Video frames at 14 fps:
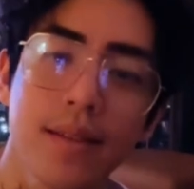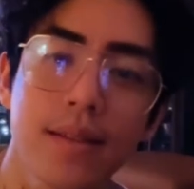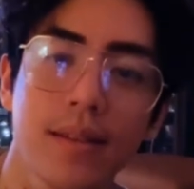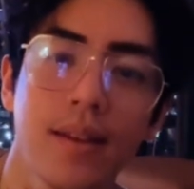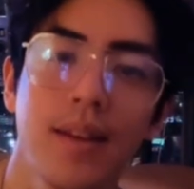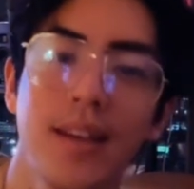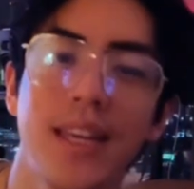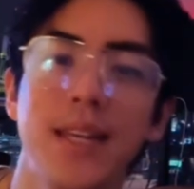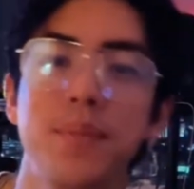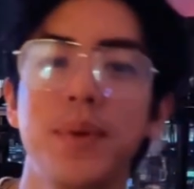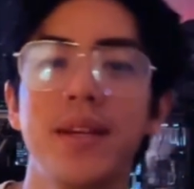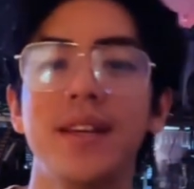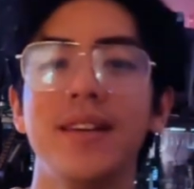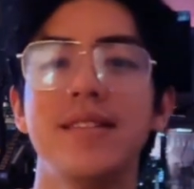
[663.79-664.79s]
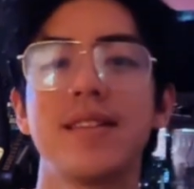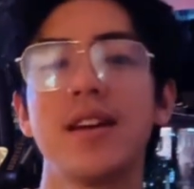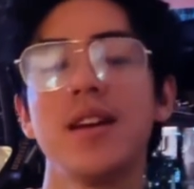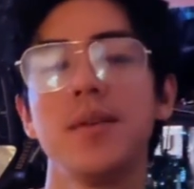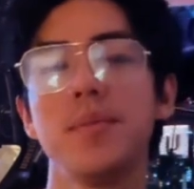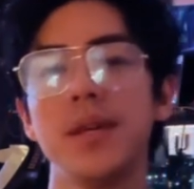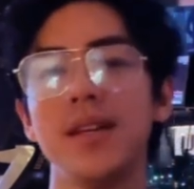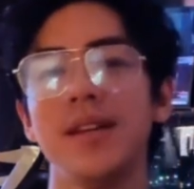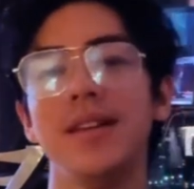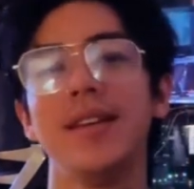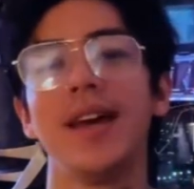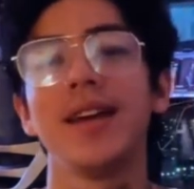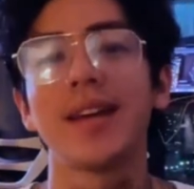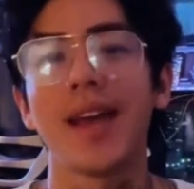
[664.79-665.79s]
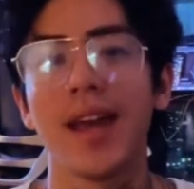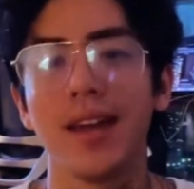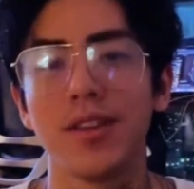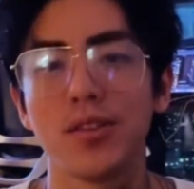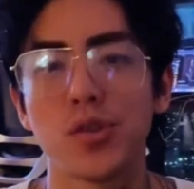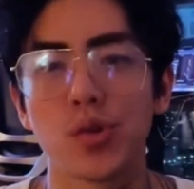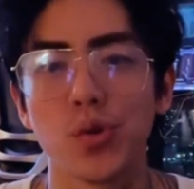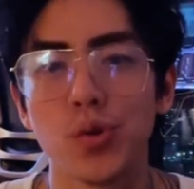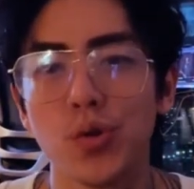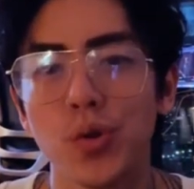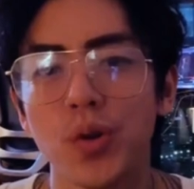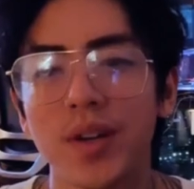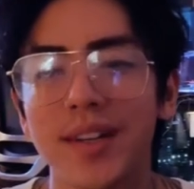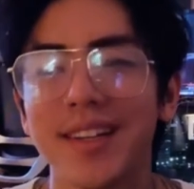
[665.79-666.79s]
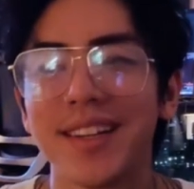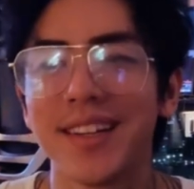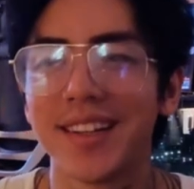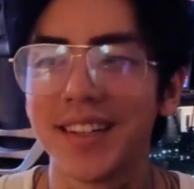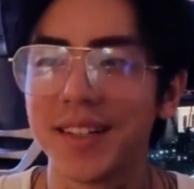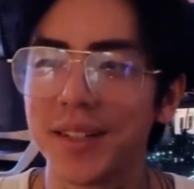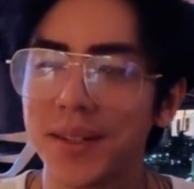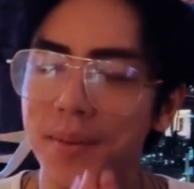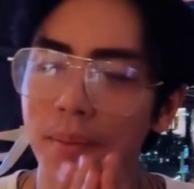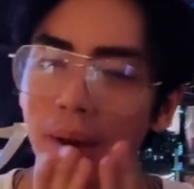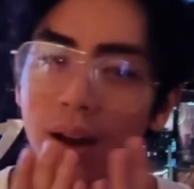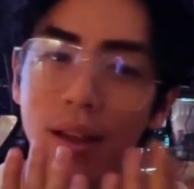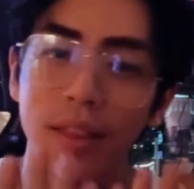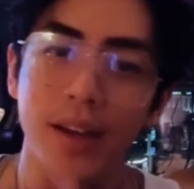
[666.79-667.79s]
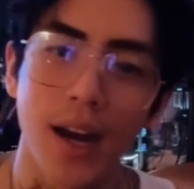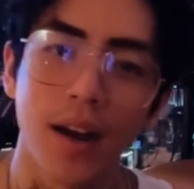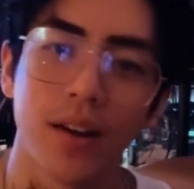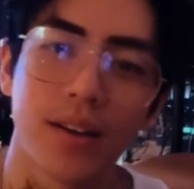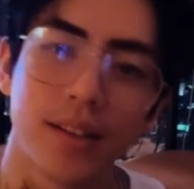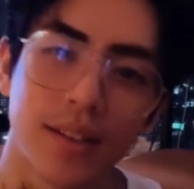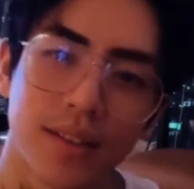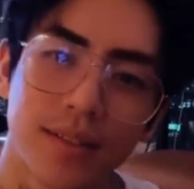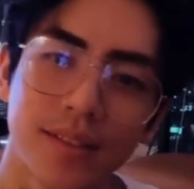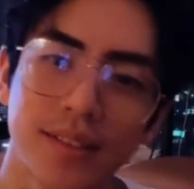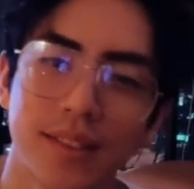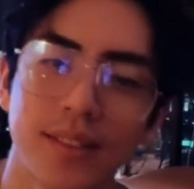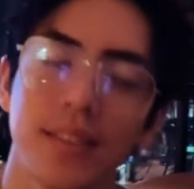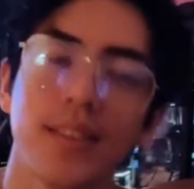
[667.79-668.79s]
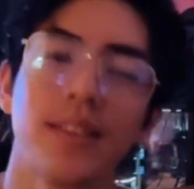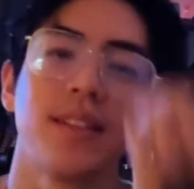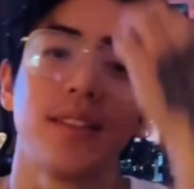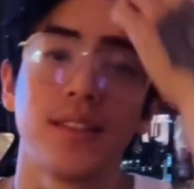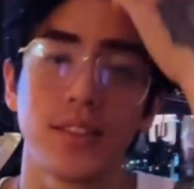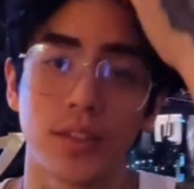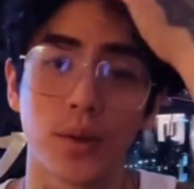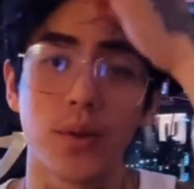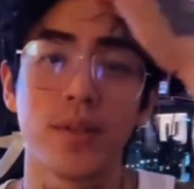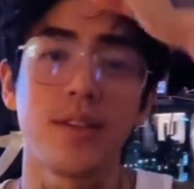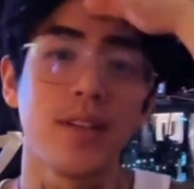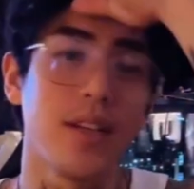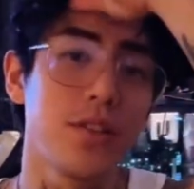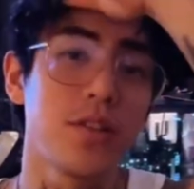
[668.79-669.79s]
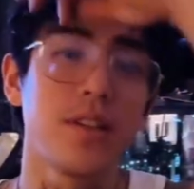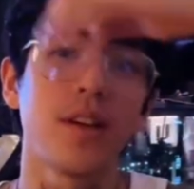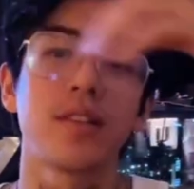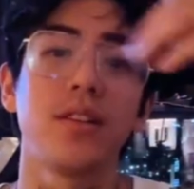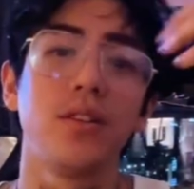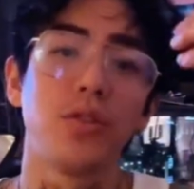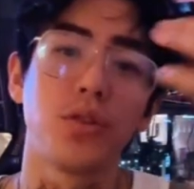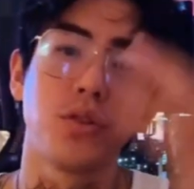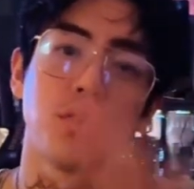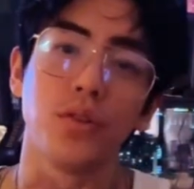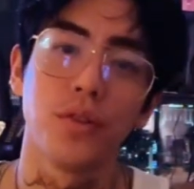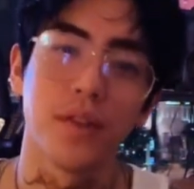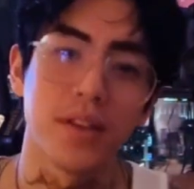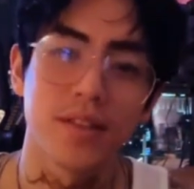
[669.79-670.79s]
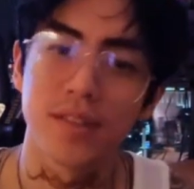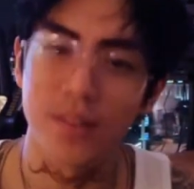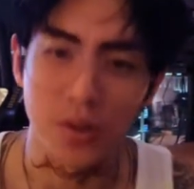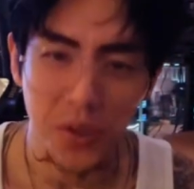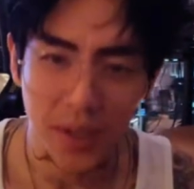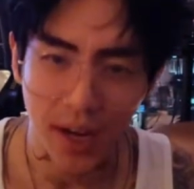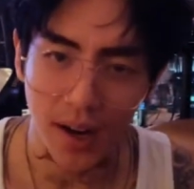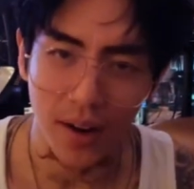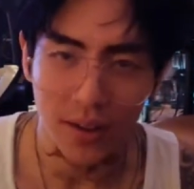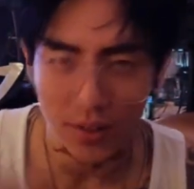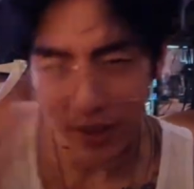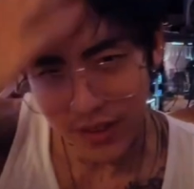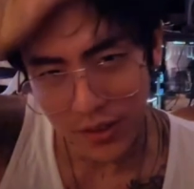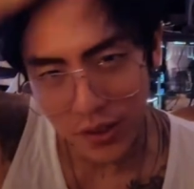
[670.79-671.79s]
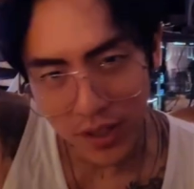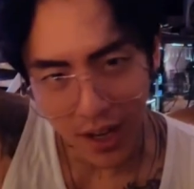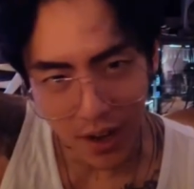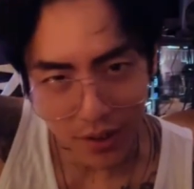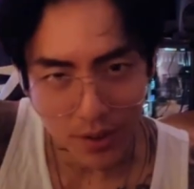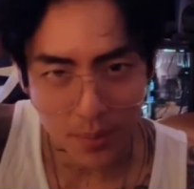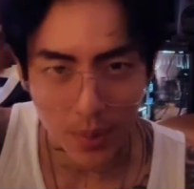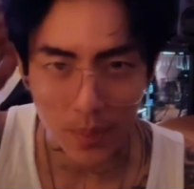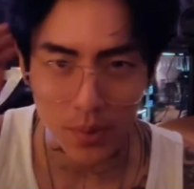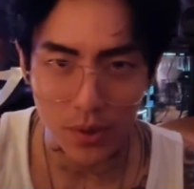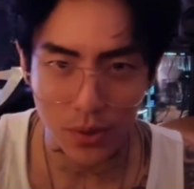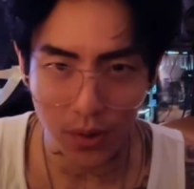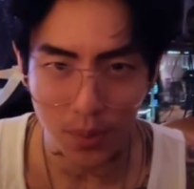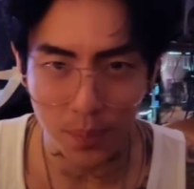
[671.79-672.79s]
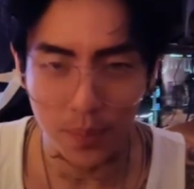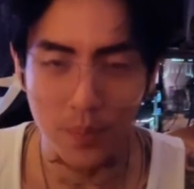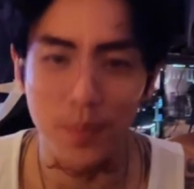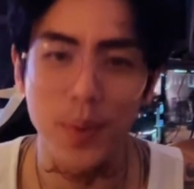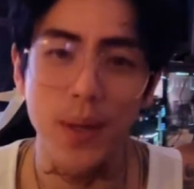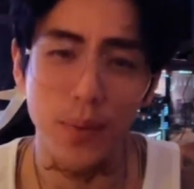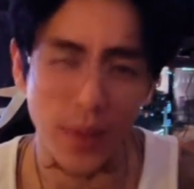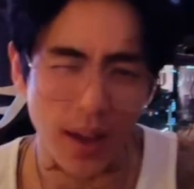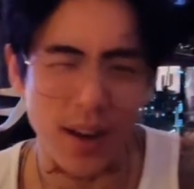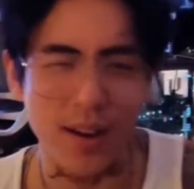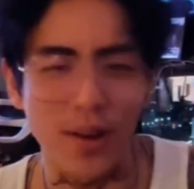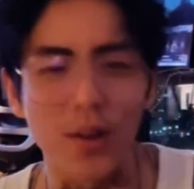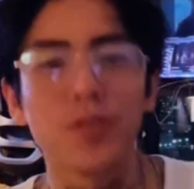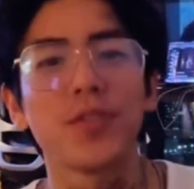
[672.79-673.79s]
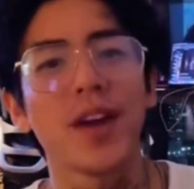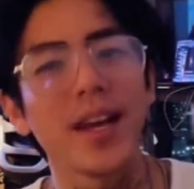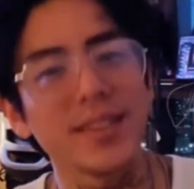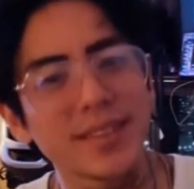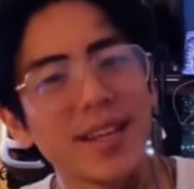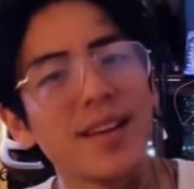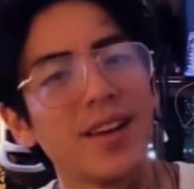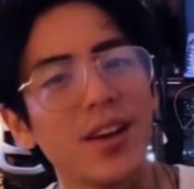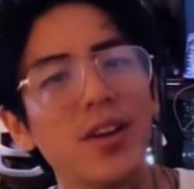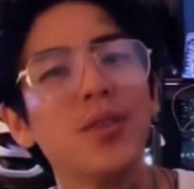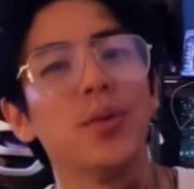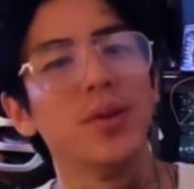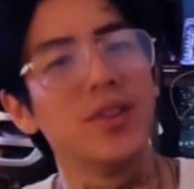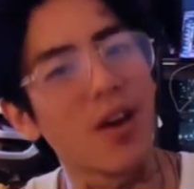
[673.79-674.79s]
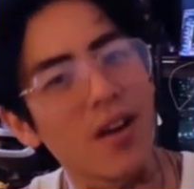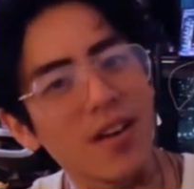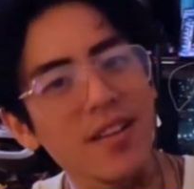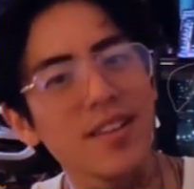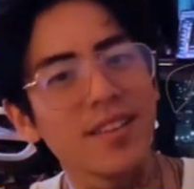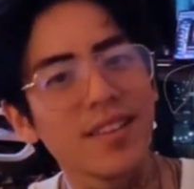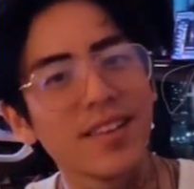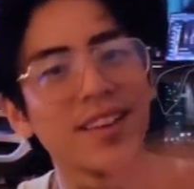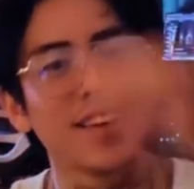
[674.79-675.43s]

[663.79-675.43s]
this EP is gonna be dedicated to my other character. So it's the introduction to this new character, not new character, but I'm sure people that know, fans that know will know,